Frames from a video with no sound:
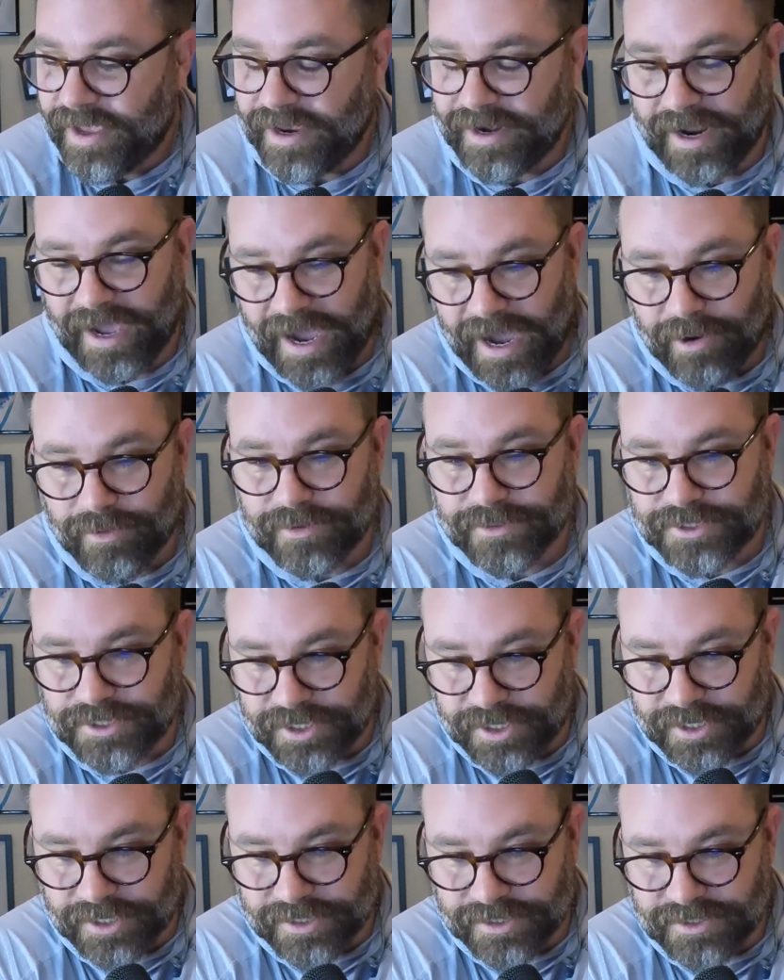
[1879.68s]
And our
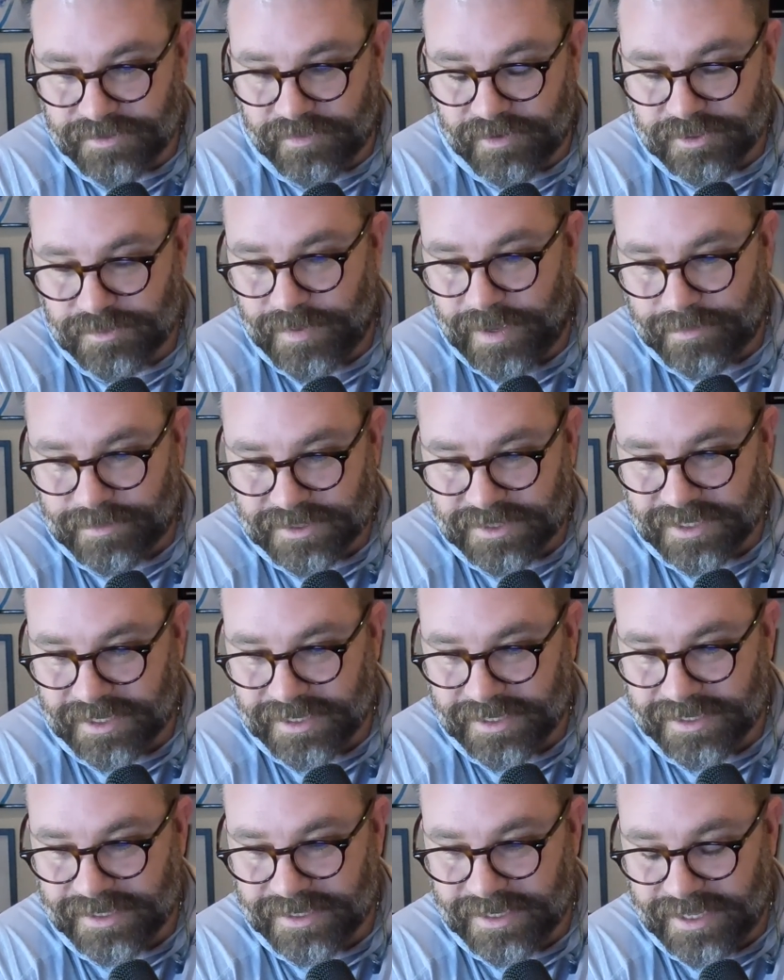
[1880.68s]
church, First Baptist
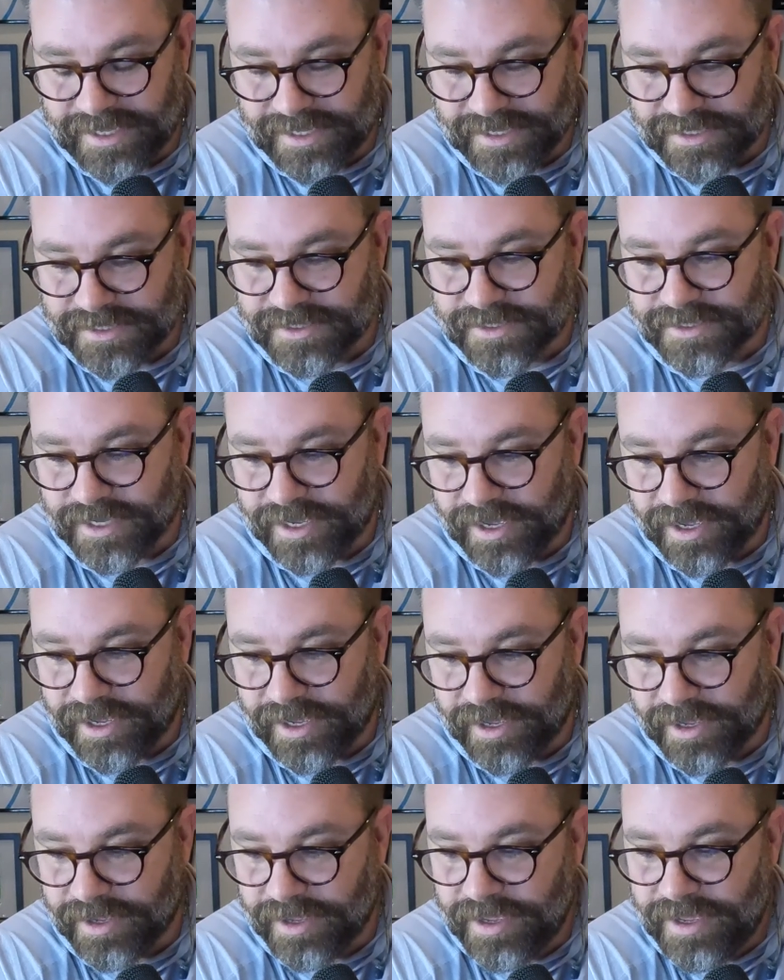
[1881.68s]
Clinton, is
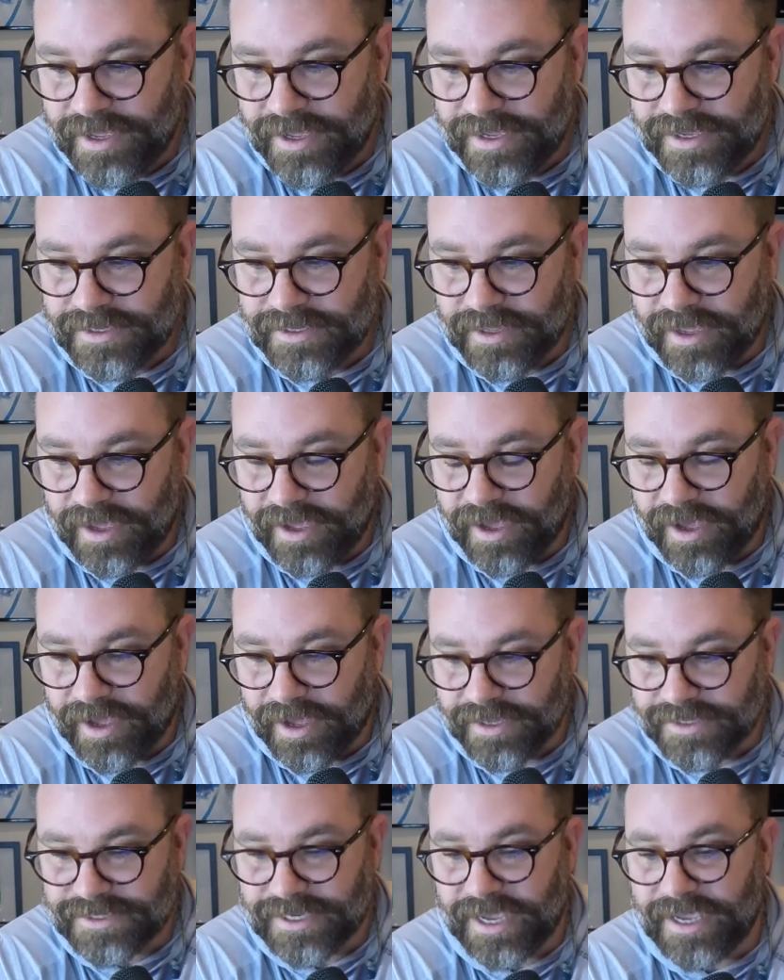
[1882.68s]

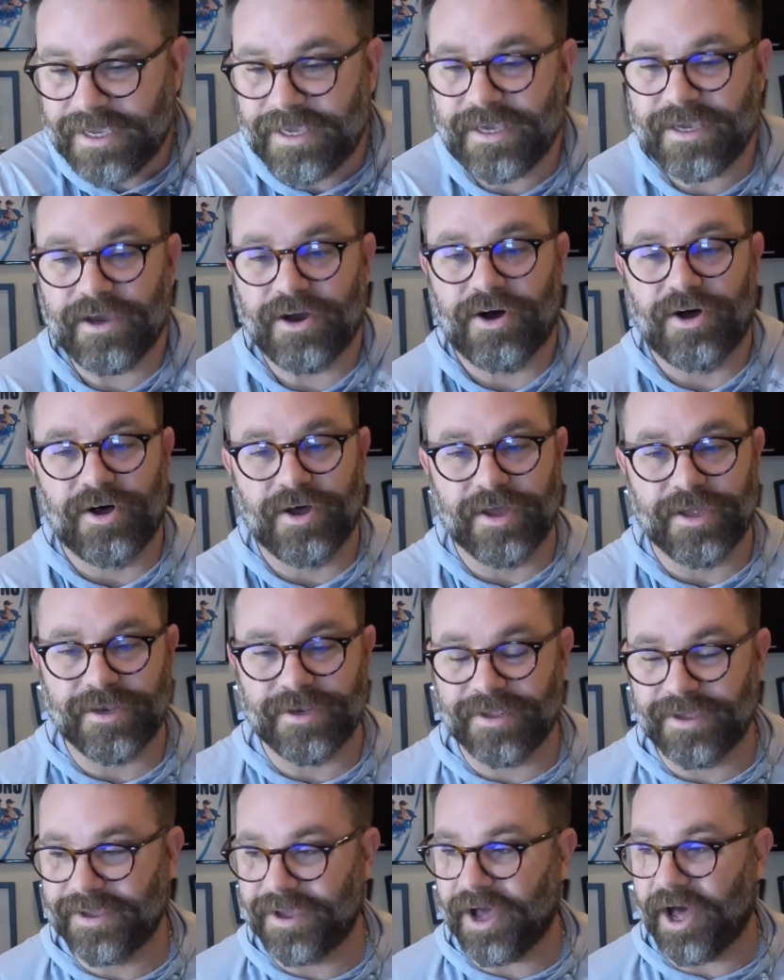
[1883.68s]
taking
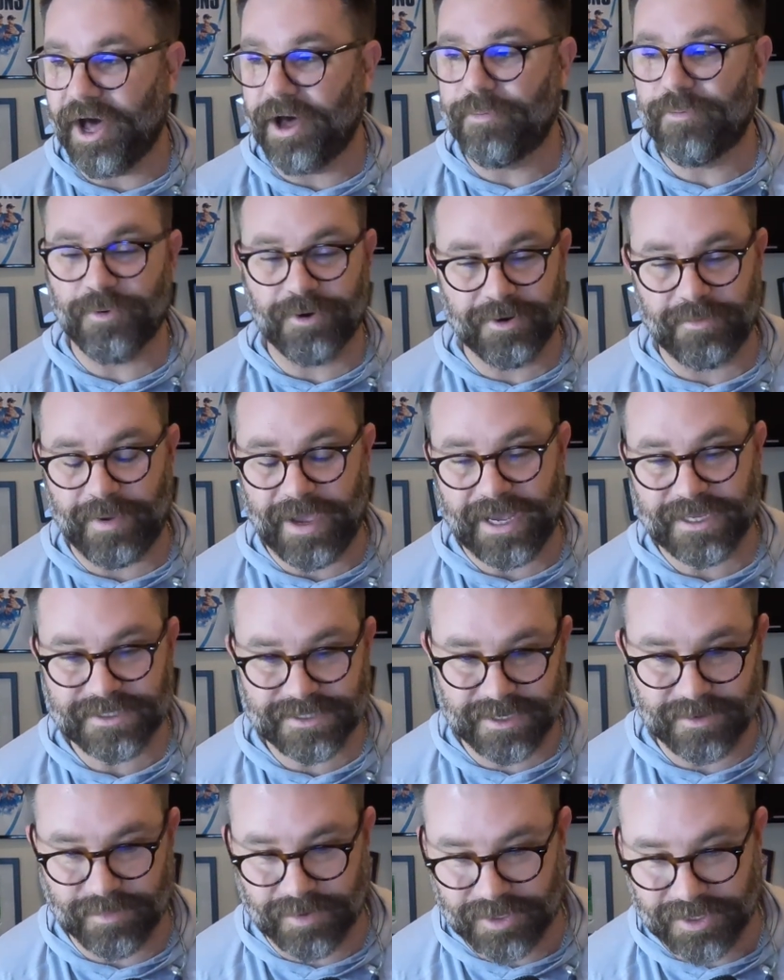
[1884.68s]
on upward
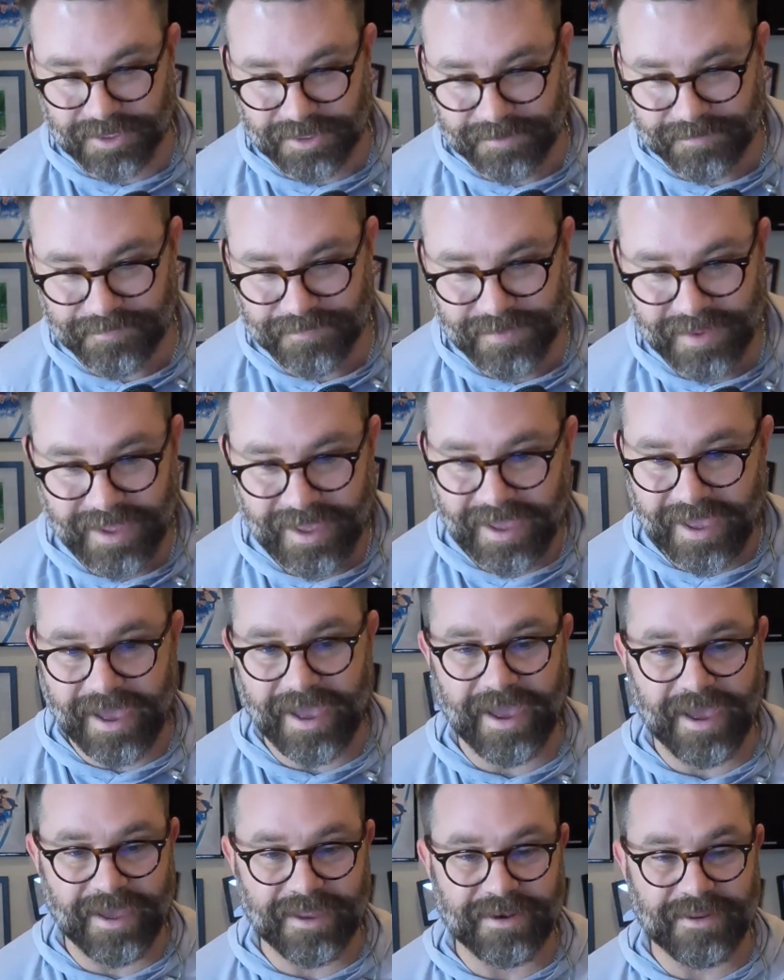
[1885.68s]
basketball,
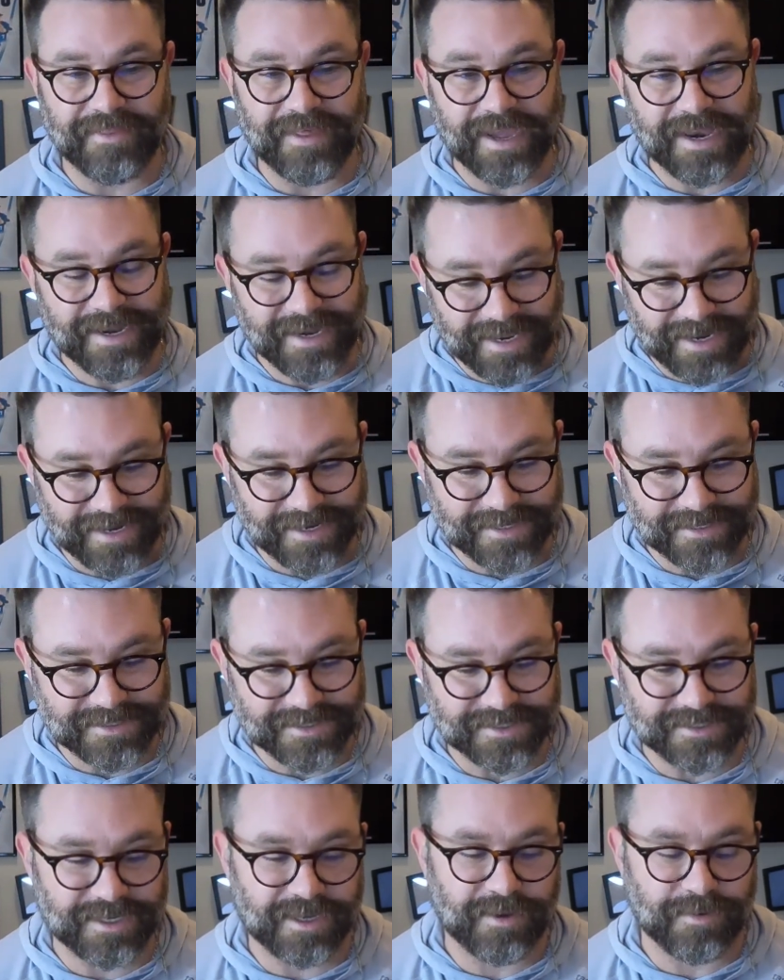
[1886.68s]
and they needed
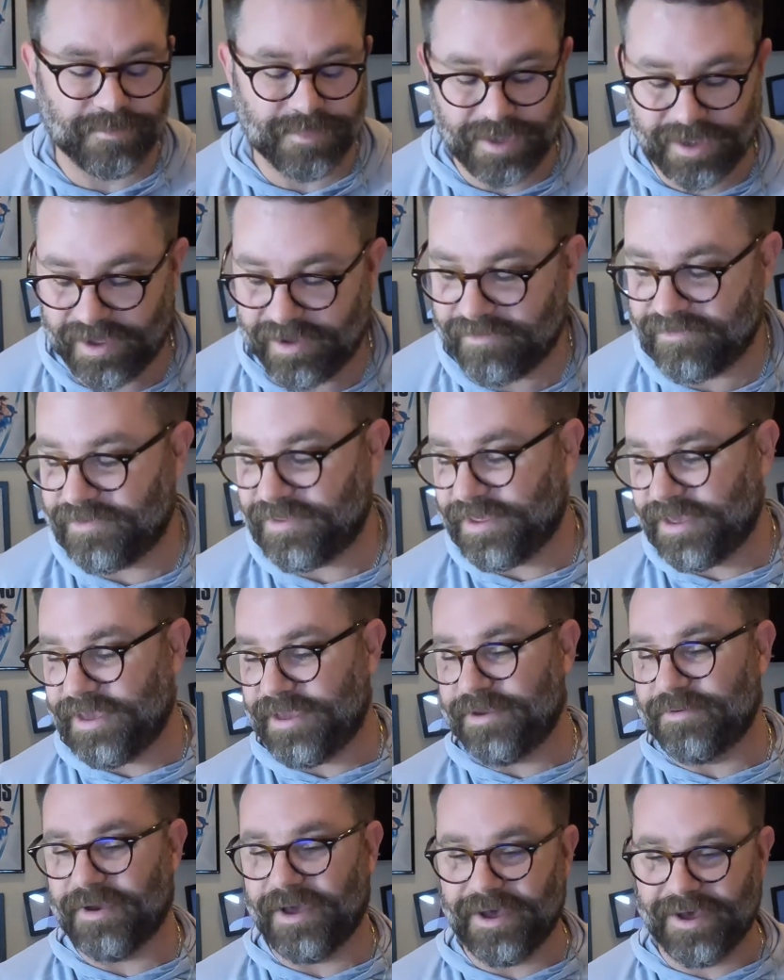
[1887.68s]
some of
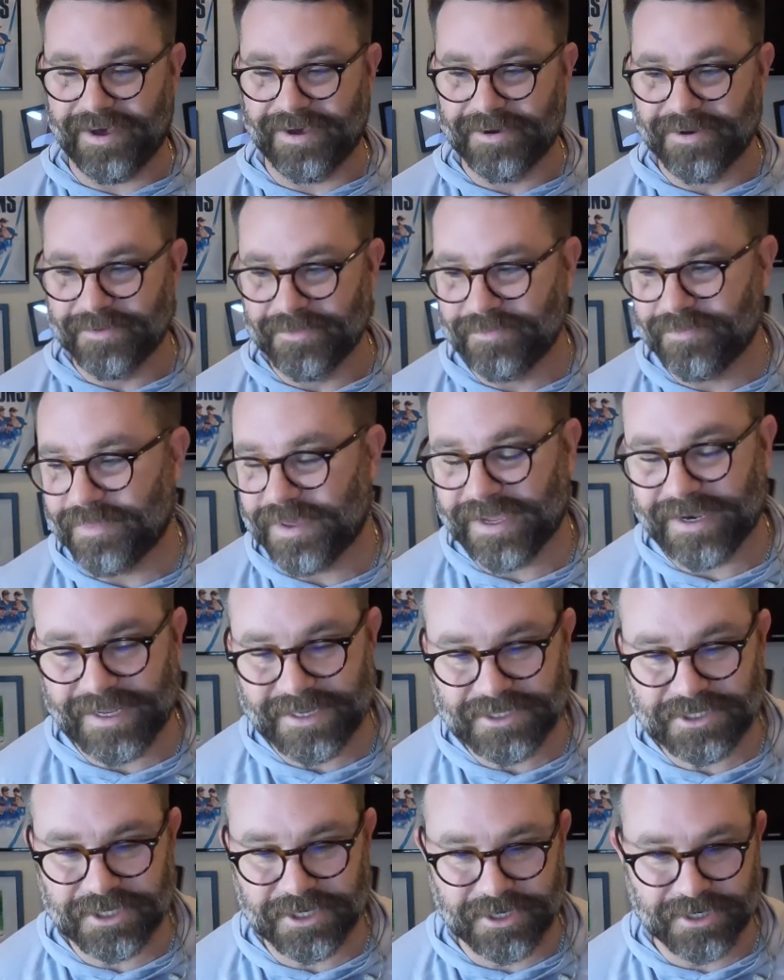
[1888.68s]
the men
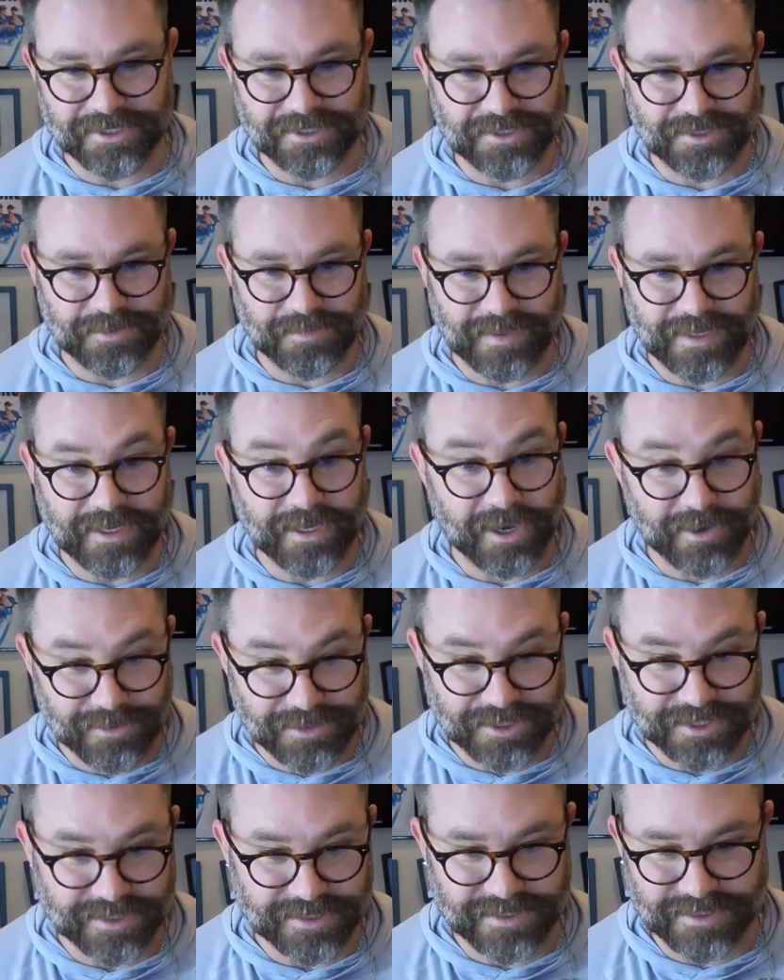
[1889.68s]
at church to be
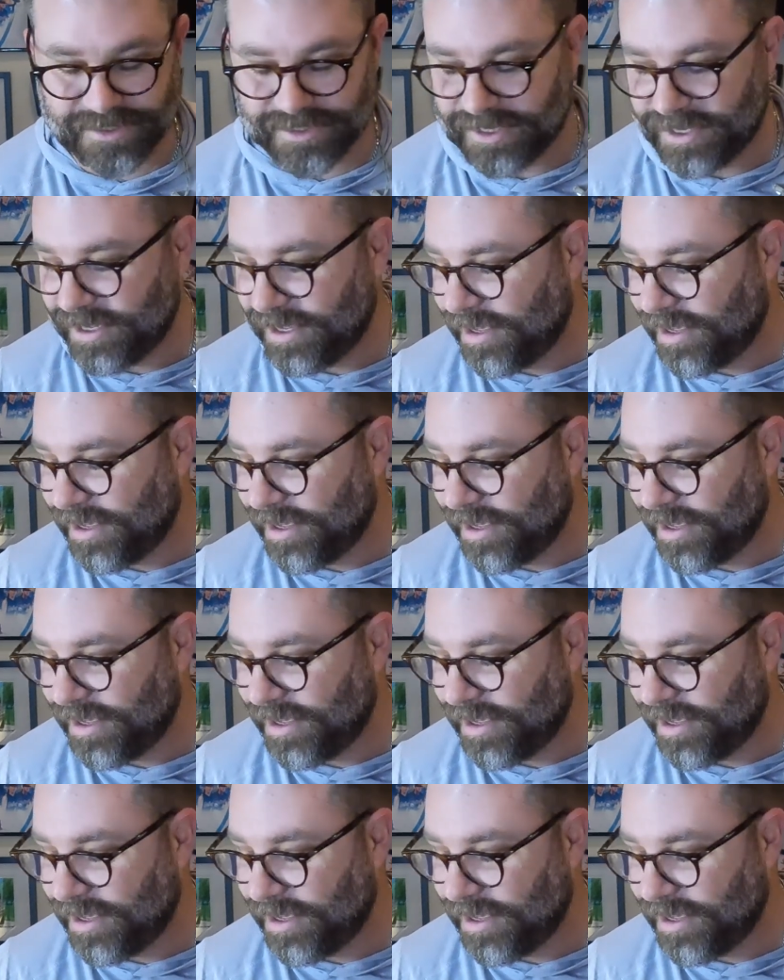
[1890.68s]
coaches.